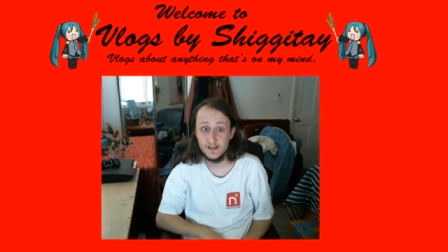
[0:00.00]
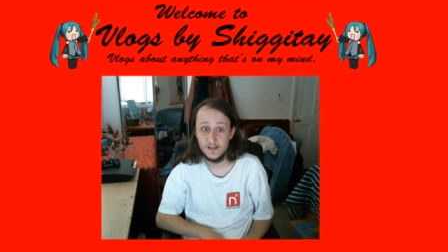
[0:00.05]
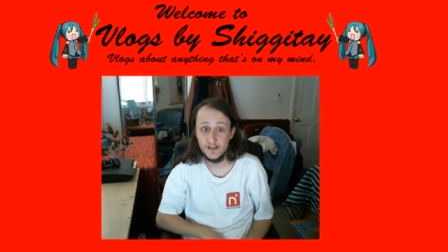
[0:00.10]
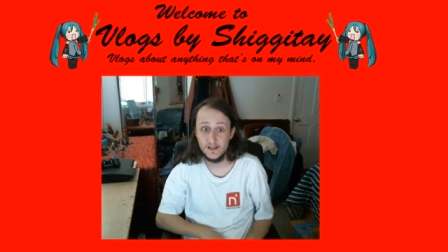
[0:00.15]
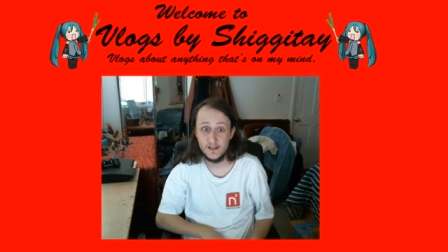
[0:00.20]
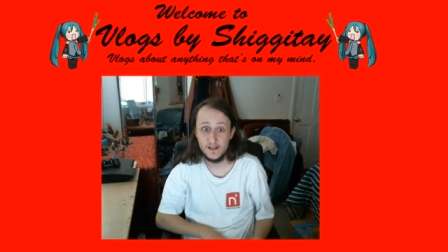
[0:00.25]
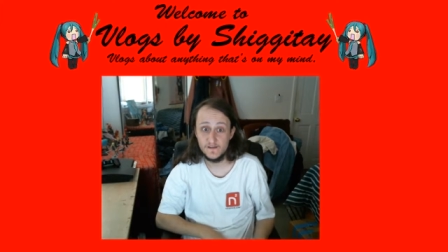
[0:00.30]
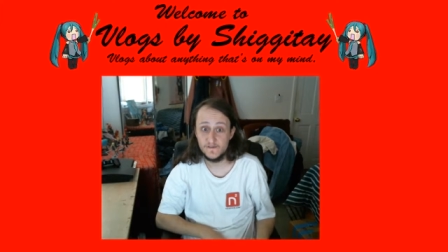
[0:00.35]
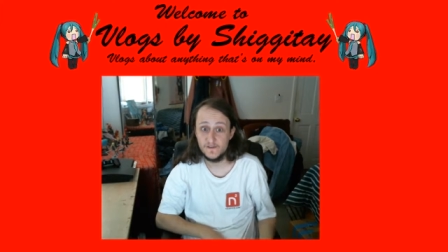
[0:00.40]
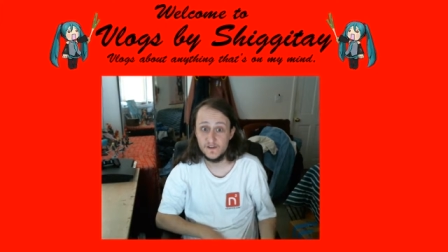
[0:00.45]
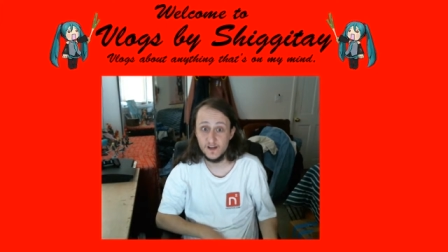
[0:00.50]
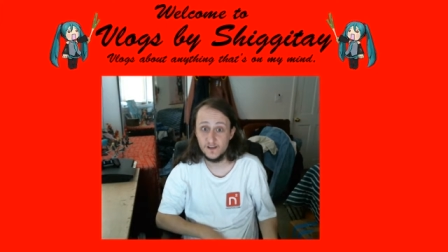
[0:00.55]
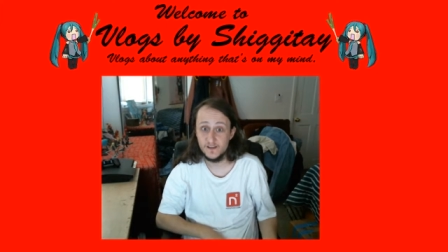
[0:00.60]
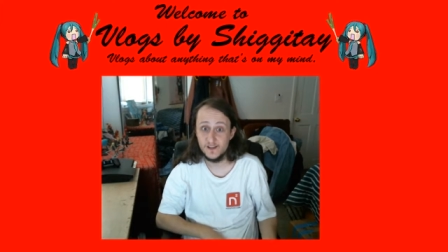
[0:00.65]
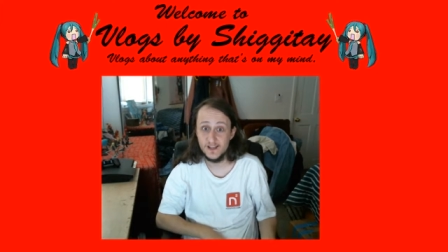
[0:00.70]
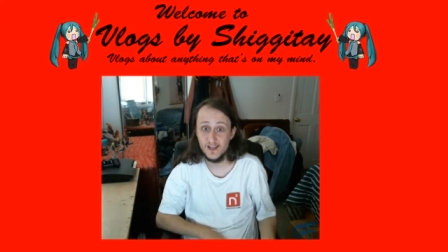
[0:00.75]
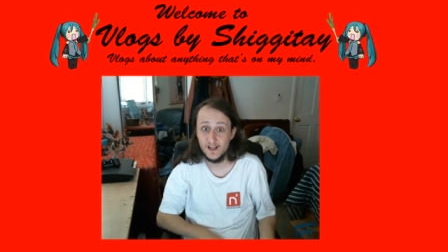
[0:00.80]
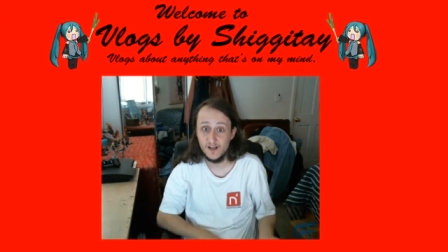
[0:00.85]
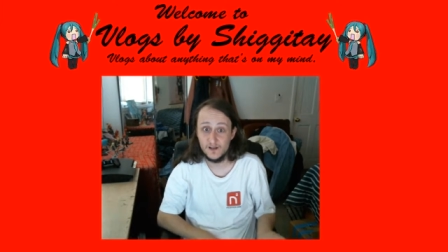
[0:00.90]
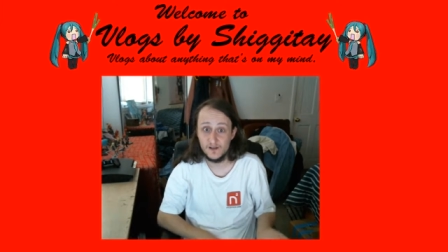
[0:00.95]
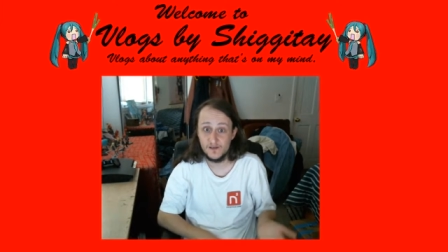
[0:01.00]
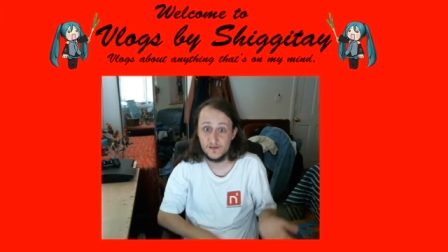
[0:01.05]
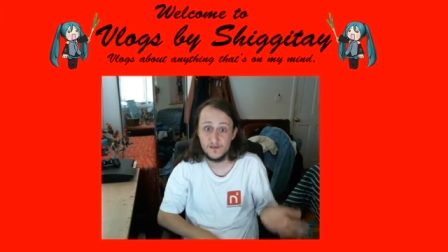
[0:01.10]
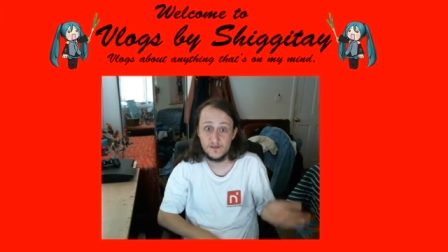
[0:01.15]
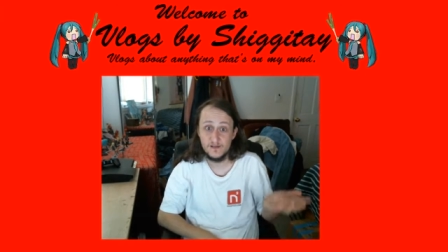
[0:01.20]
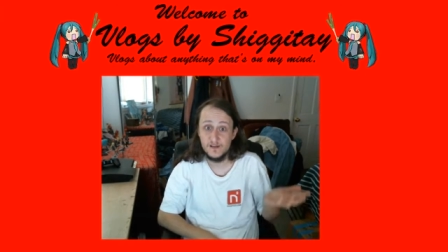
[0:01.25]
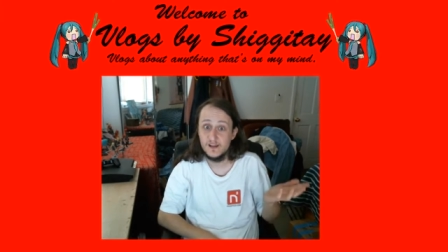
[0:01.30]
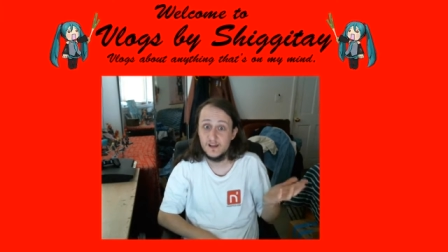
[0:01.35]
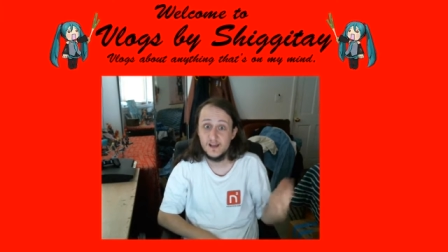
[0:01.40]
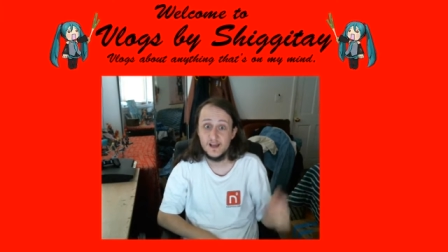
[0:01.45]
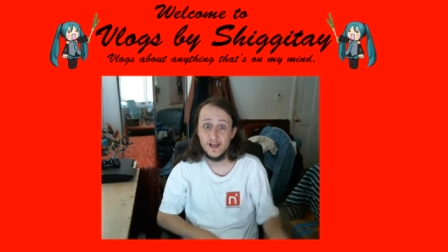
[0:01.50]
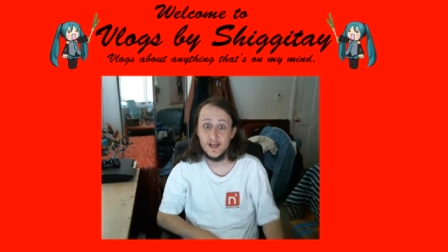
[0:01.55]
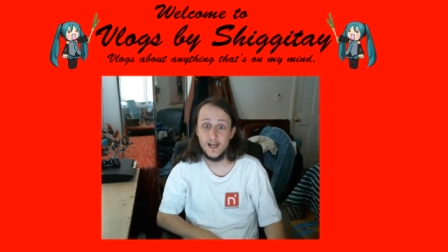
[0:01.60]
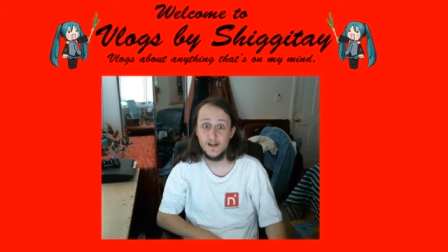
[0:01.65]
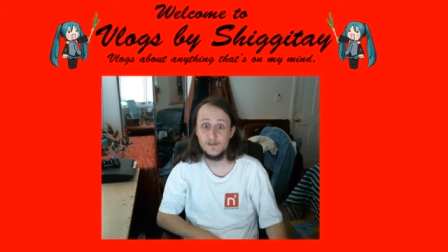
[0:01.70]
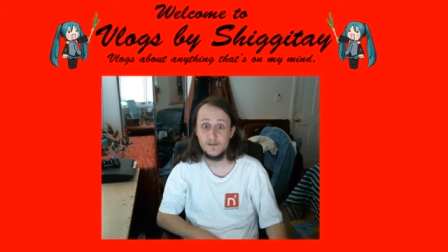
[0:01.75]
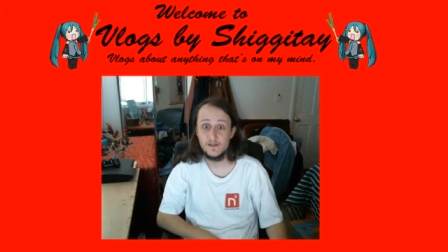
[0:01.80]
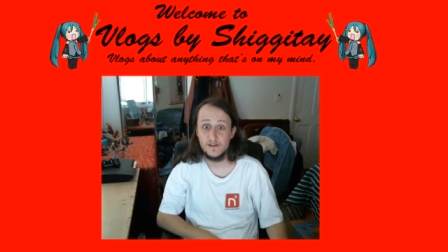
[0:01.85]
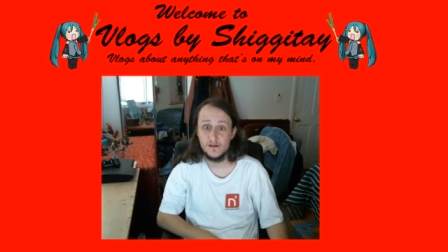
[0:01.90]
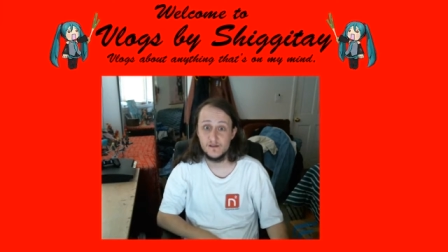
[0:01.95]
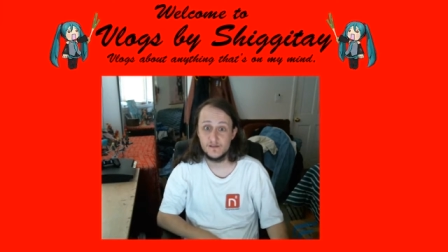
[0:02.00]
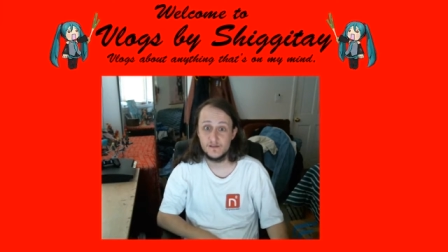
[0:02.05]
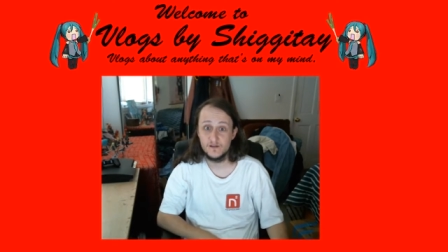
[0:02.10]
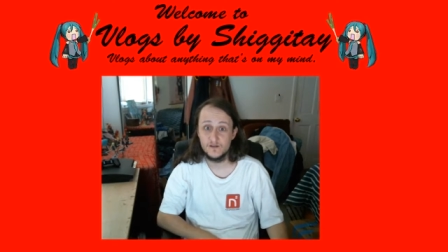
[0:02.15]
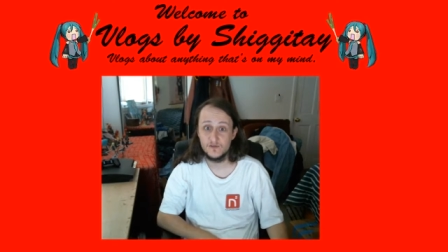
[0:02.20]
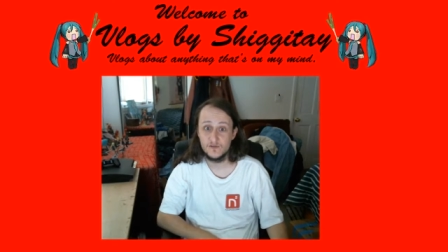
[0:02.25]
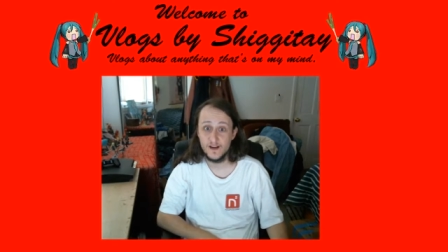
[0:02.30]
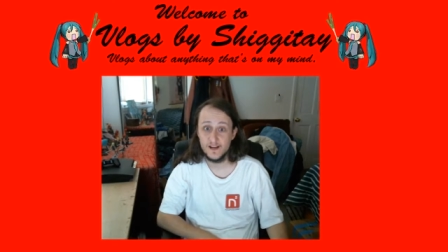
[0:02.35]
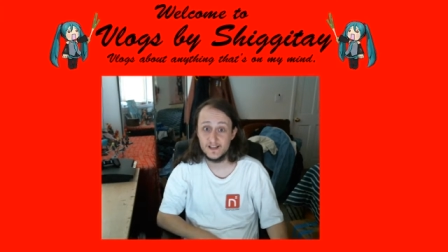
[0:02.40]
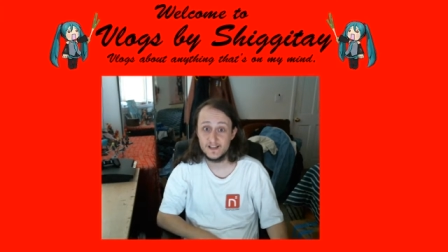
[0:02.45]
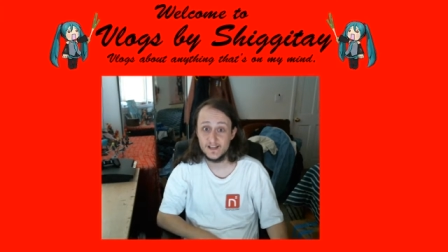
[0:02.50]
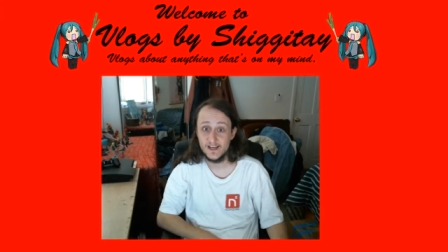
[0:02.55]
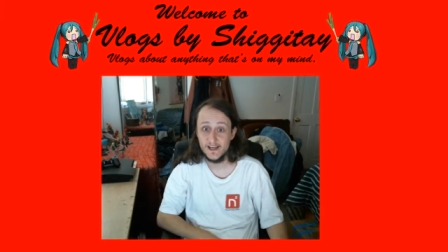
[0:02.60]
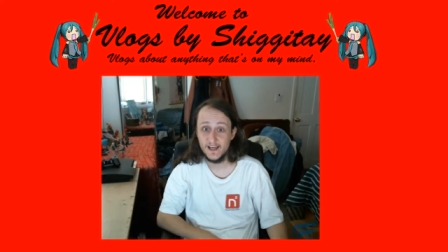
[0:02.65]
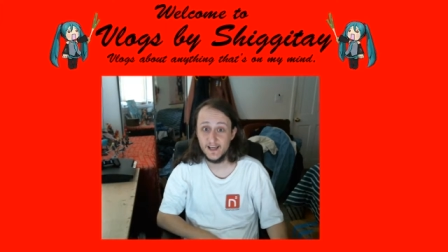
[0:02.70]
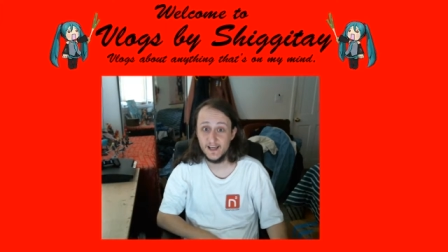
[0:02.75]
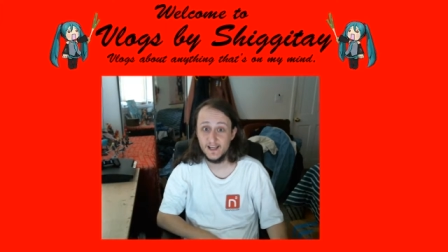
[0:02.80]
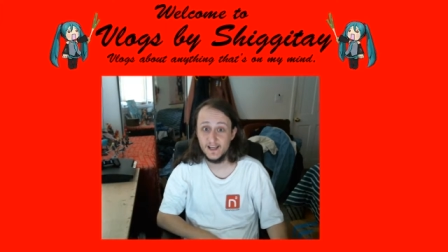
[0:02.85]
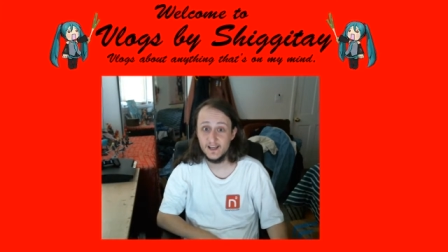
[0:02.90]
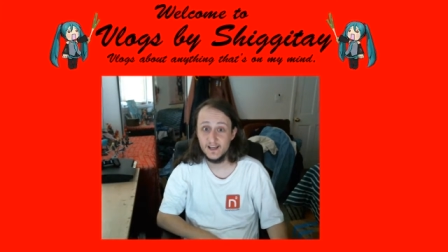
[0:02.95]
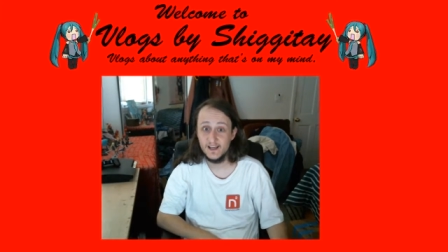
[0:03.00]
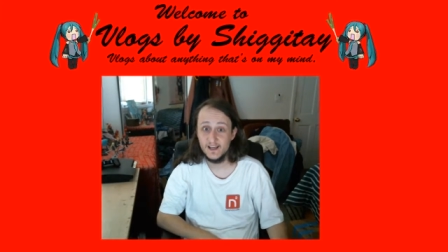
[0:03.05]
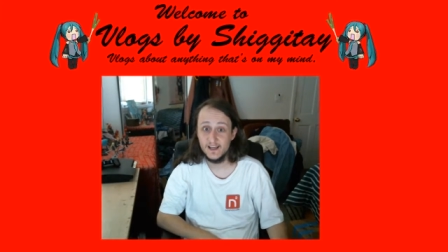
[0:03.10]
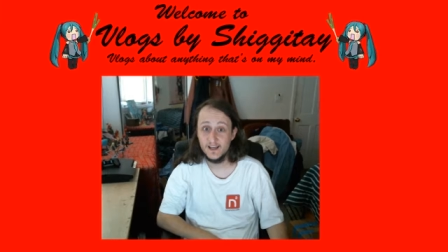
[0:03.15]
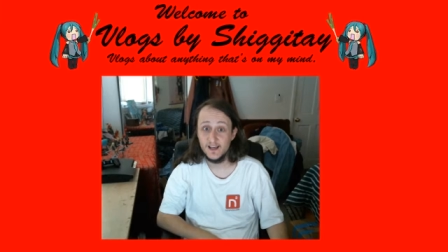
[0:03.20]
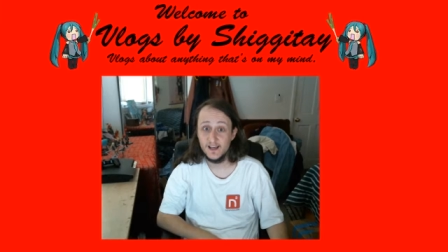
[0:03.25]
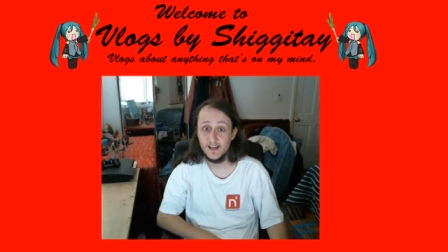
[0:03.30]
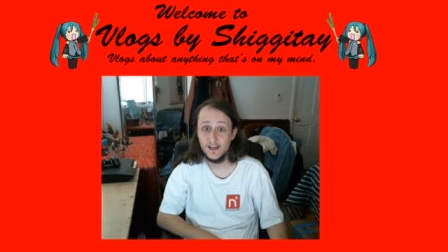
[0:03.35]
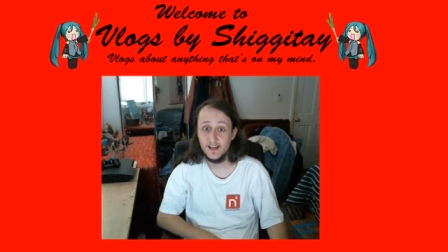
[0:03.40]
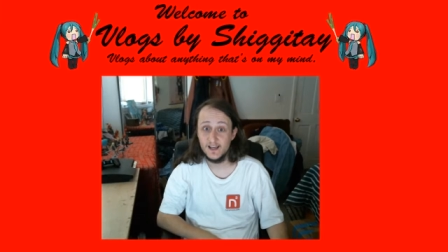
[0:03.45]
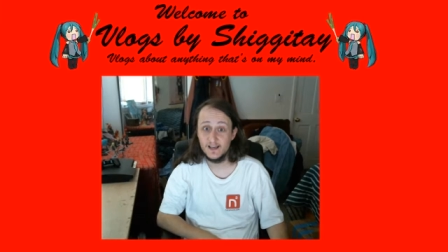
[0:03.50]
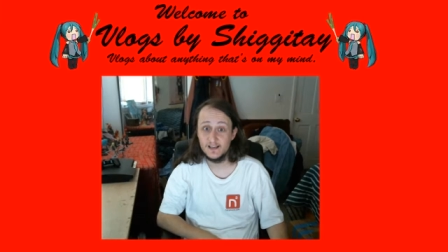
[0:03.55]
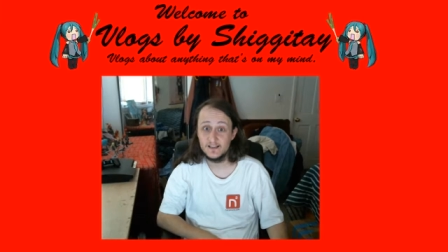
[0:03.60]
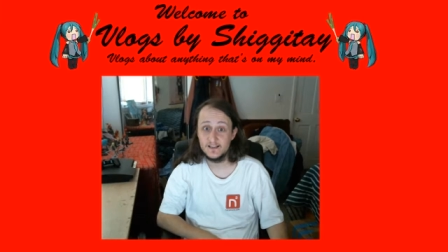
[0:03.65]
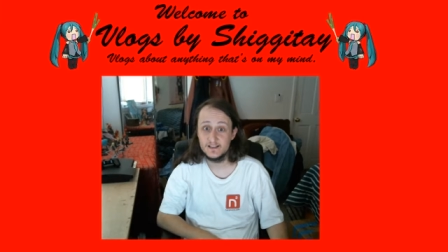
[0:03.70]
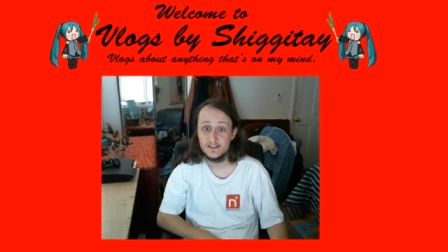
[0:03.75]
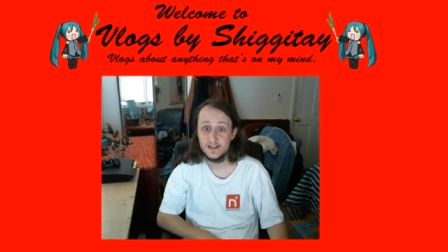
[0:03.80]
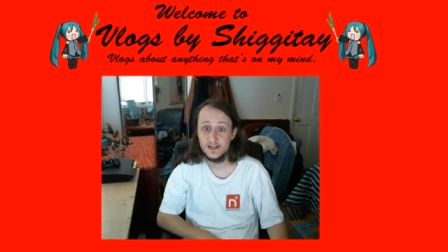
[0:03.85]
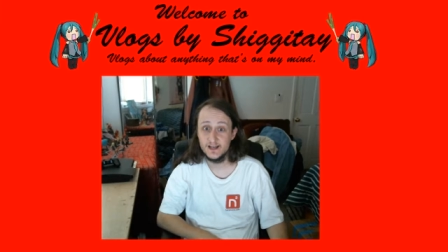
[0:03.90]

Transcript: if nothing else, have yourselves a great day, and